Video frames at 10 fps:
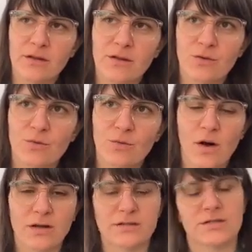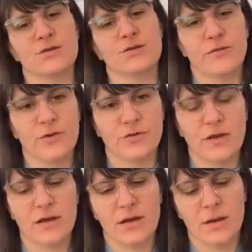you want to do if you're
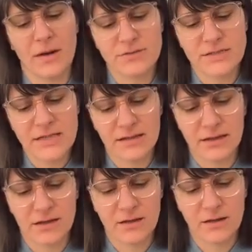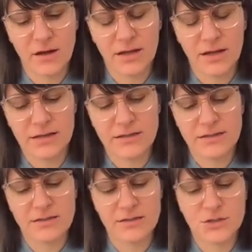thinking about selling
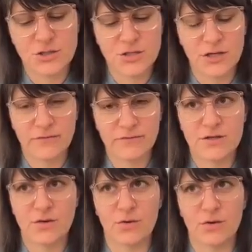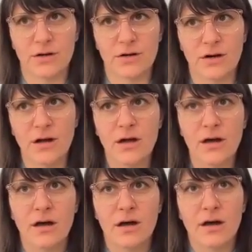is shift
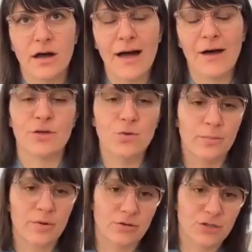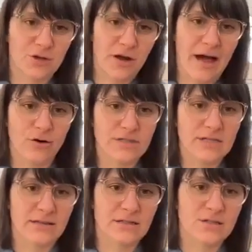how you approach your house
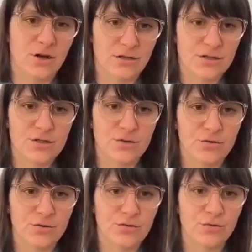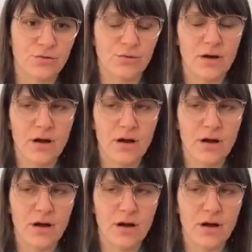and start to,